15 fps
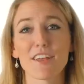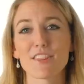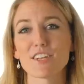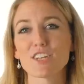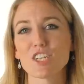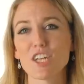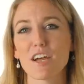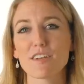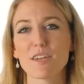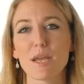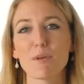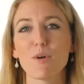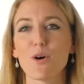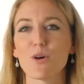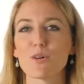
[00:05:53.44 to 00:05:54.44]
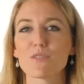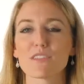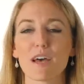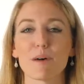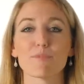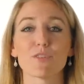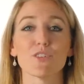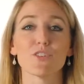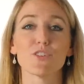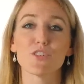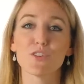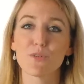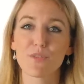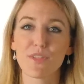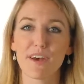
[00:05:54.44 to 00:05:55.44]
The ShotKam holds up to
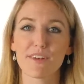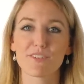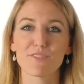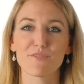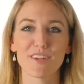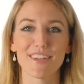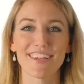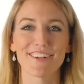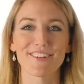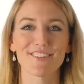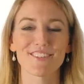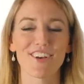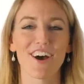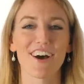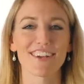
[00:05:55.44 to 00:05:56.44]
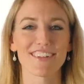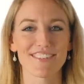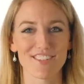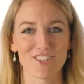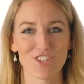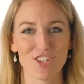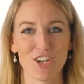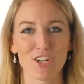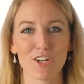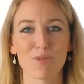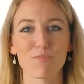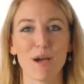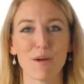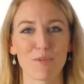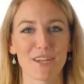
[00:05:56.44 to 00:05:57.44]
2,000 videos on its internal
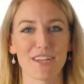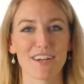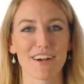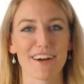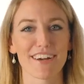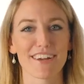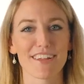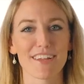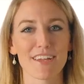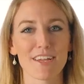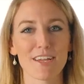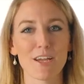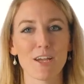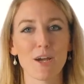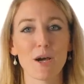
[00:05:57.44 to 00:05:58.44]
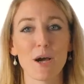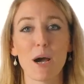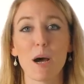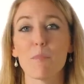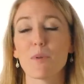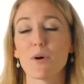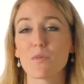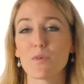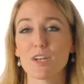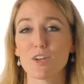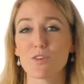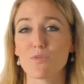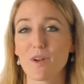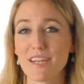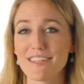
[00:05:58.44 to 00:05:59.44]
memory card. But when
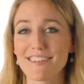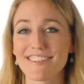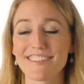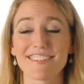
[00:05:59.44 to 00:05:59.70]
you're ready to